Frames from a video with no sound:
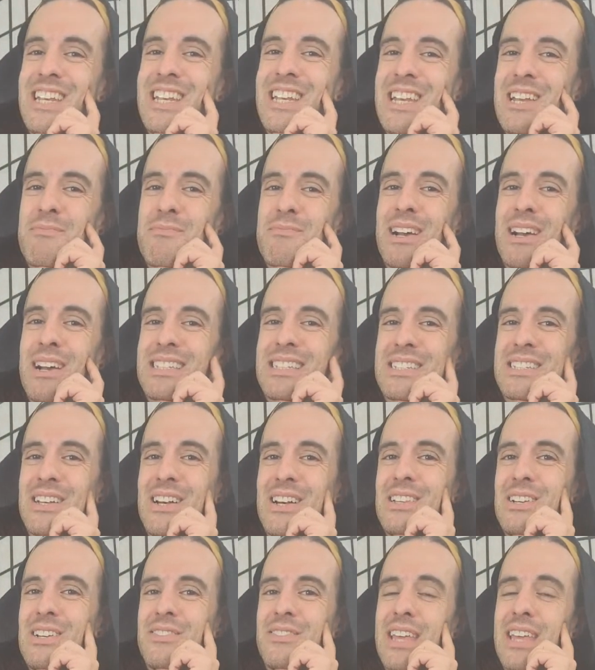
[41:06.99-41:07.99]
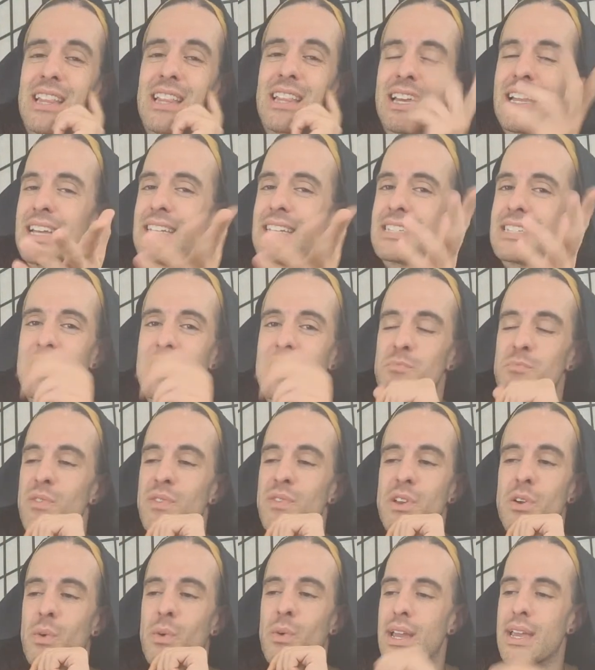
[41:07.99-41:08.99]
Your brother's all over that. Like I said,
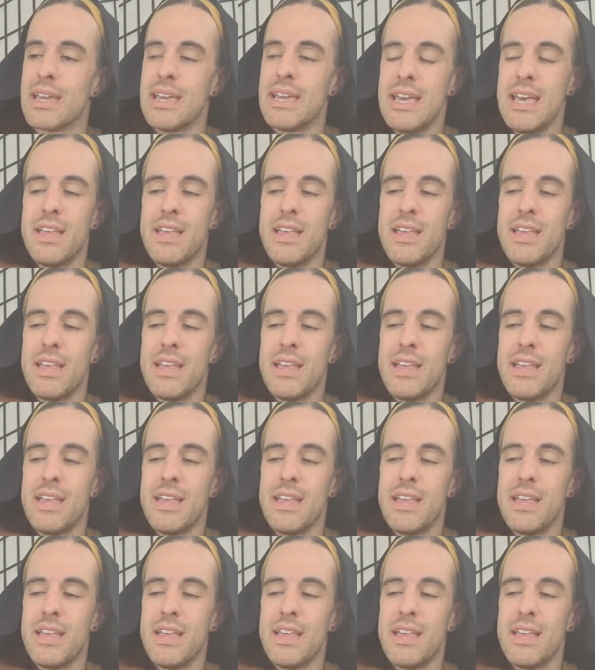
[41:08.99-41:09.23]
moving quick.